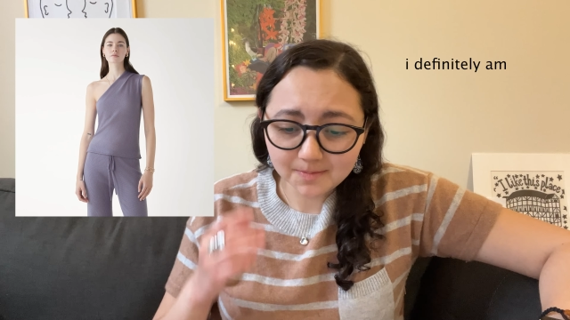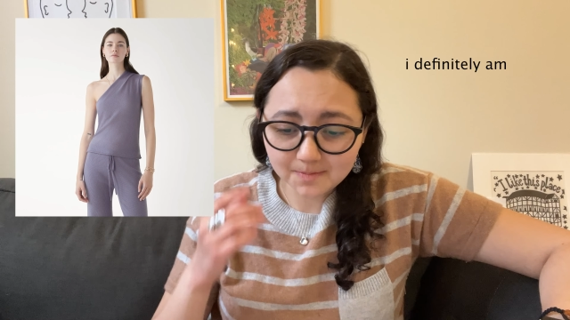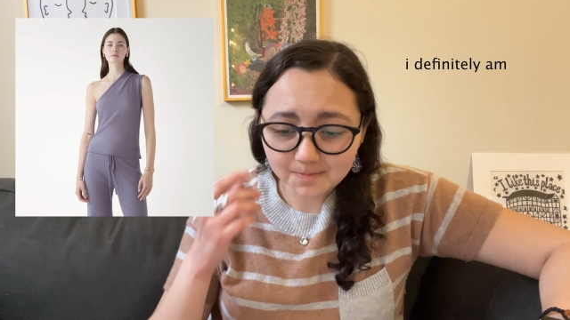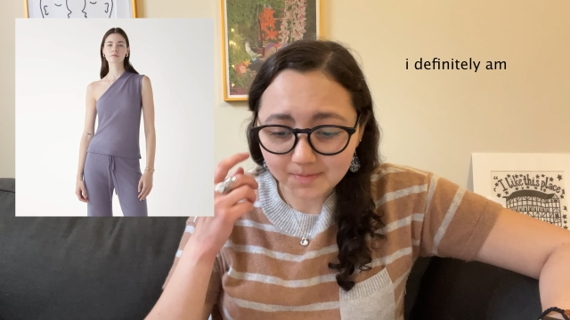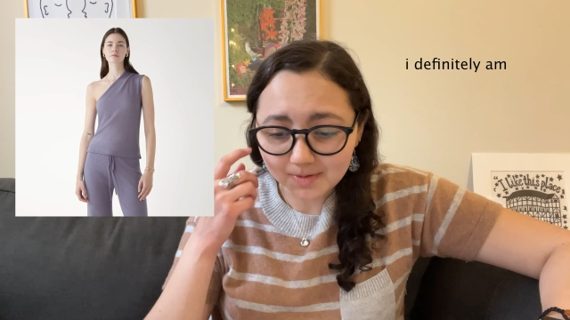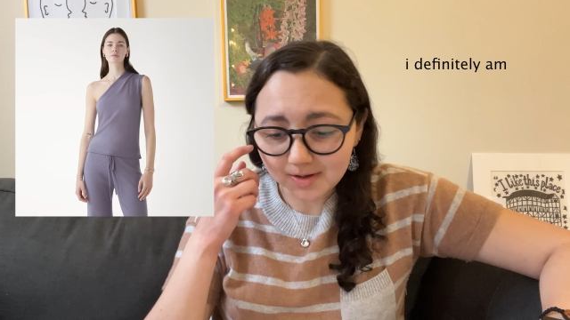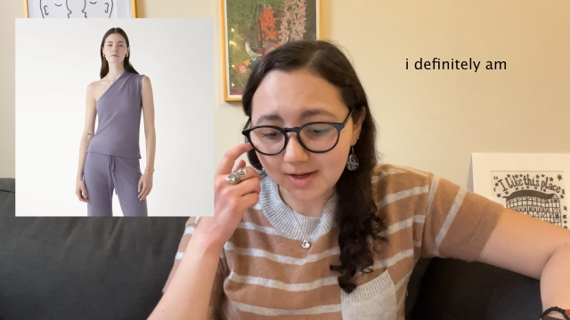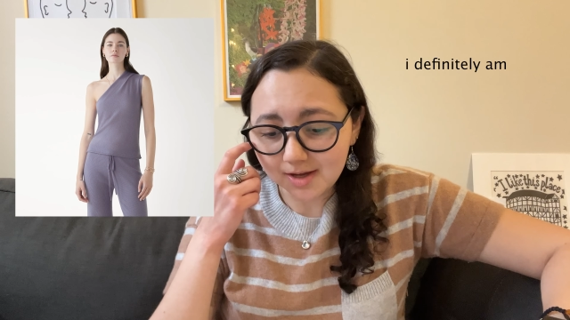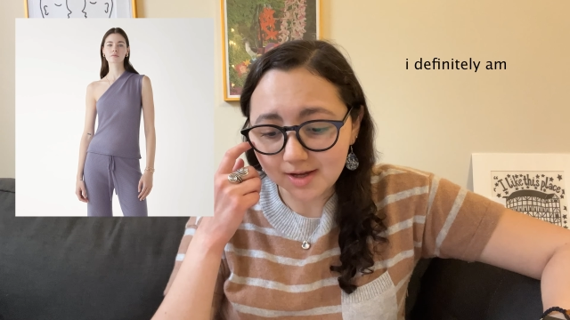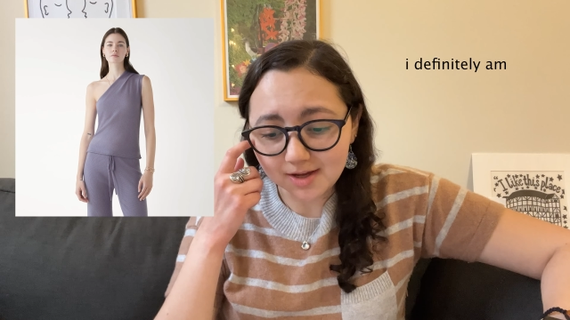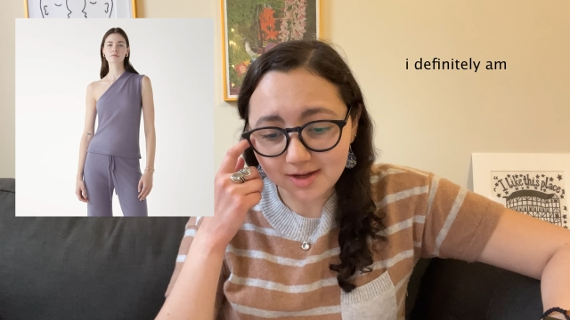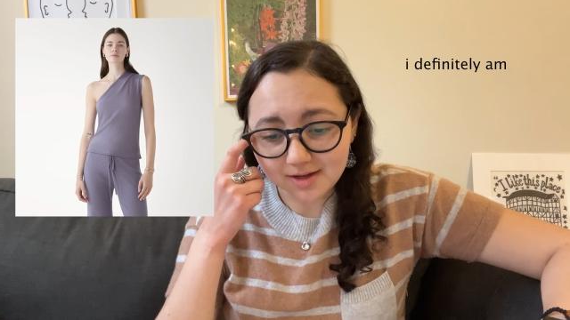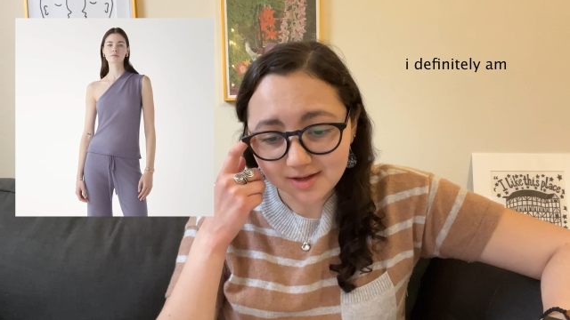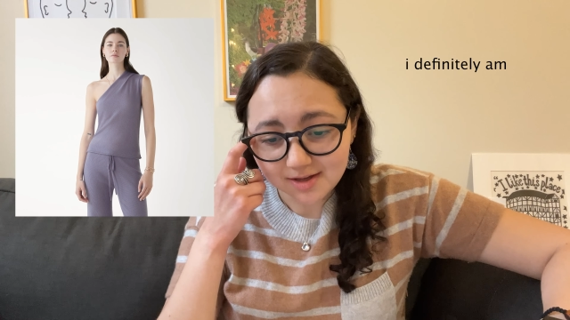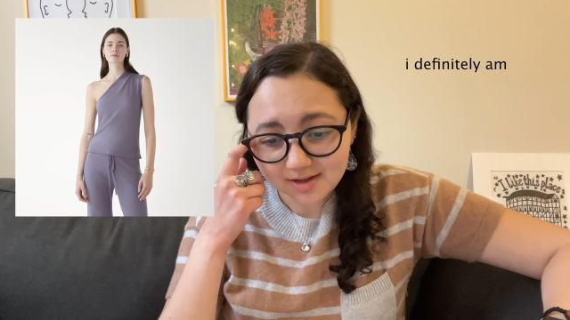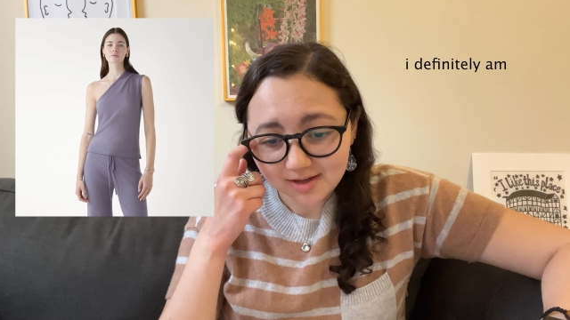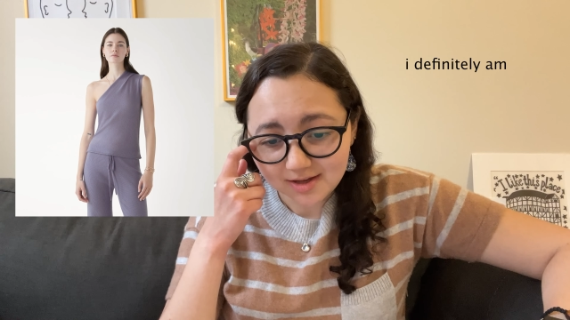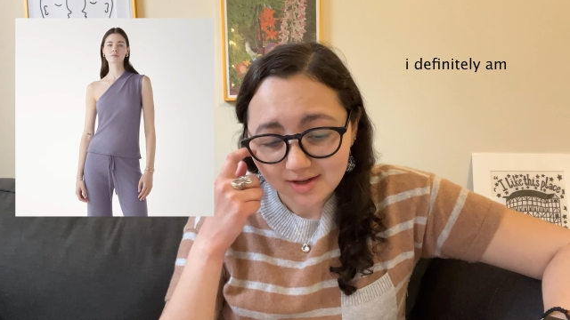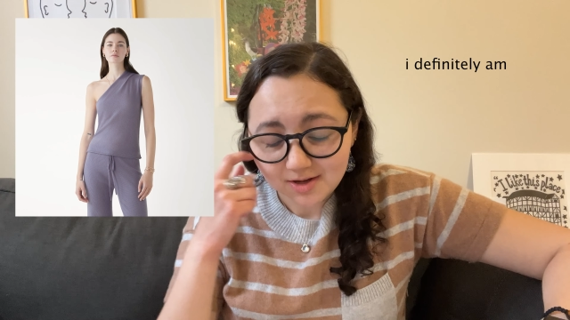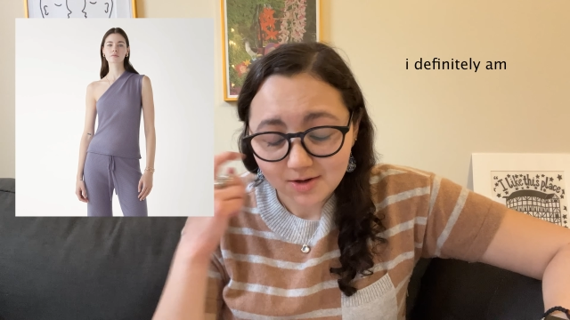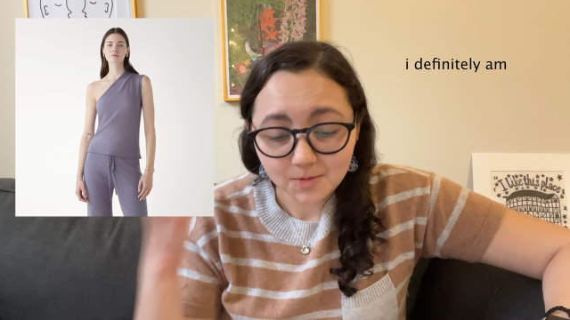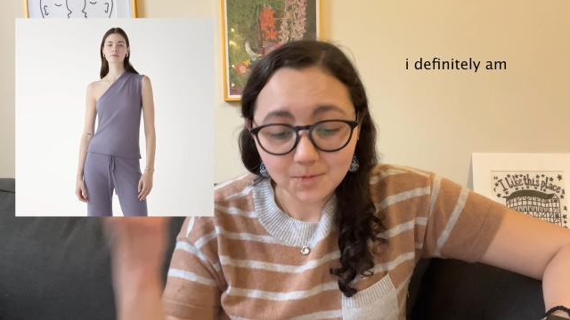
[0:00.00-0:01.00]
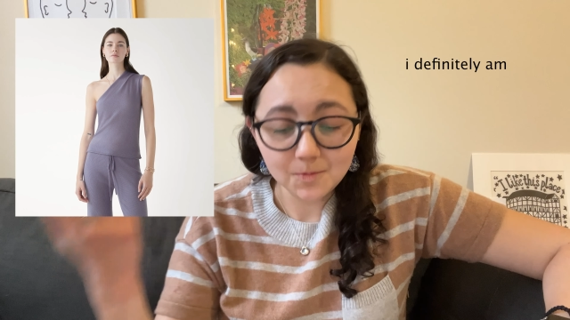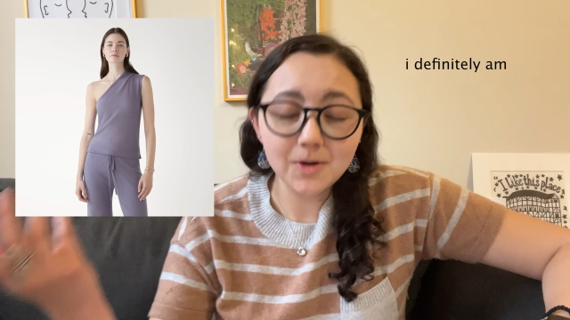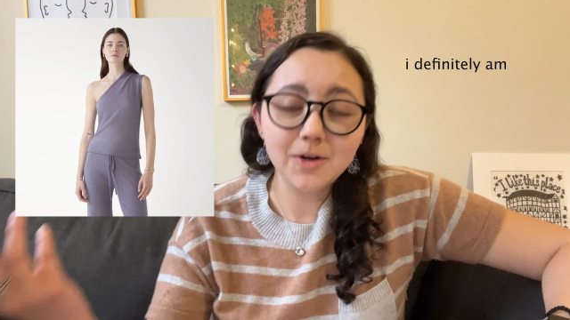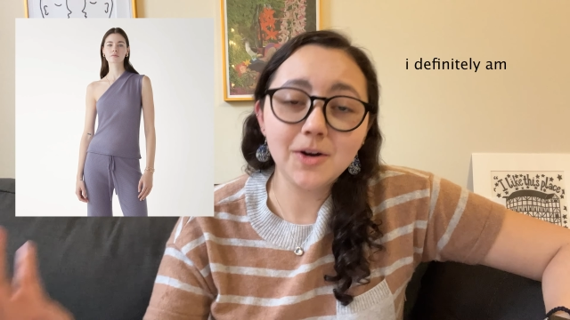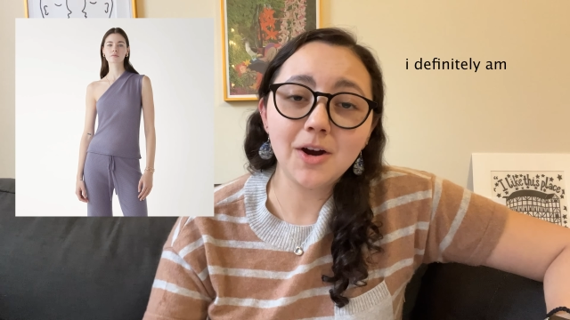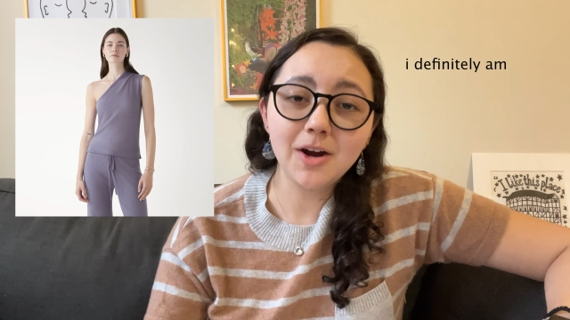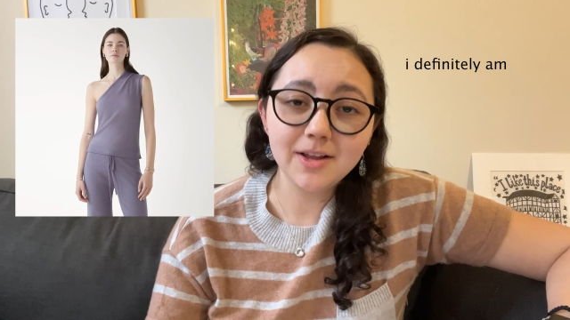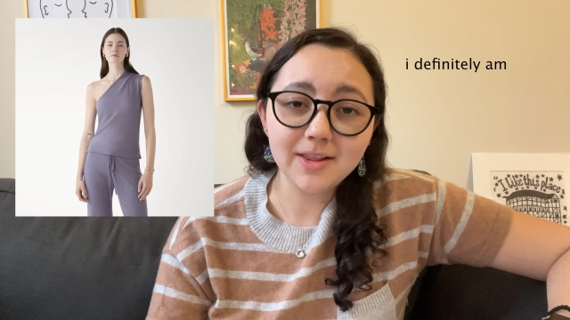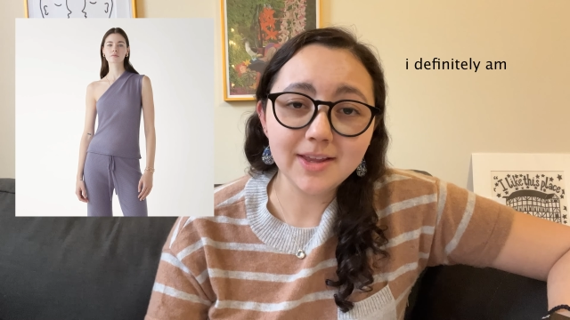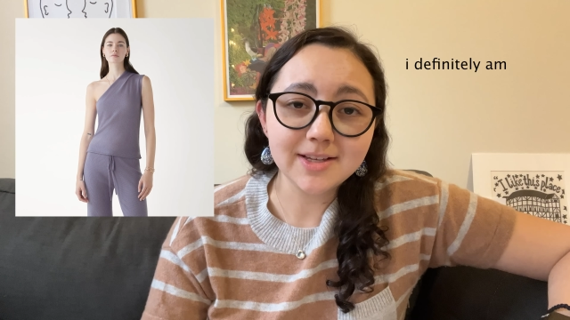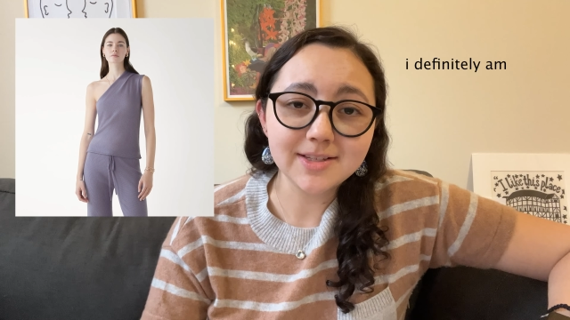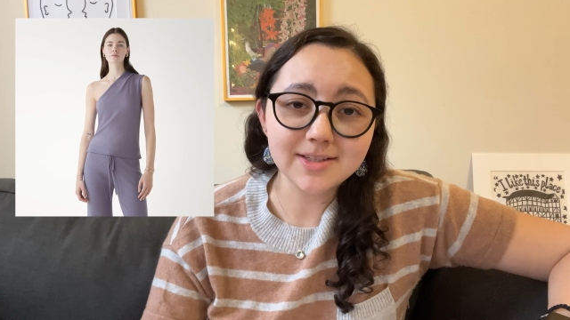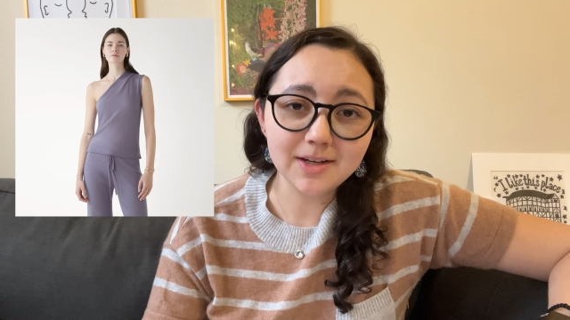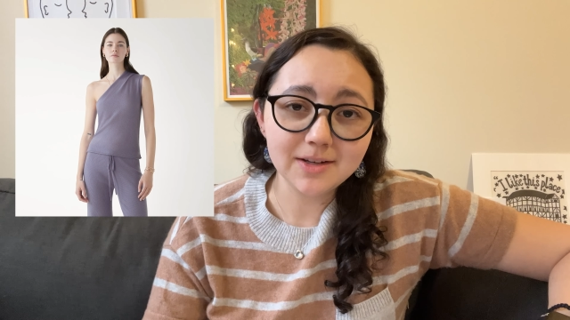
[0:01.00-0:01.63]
But regardless,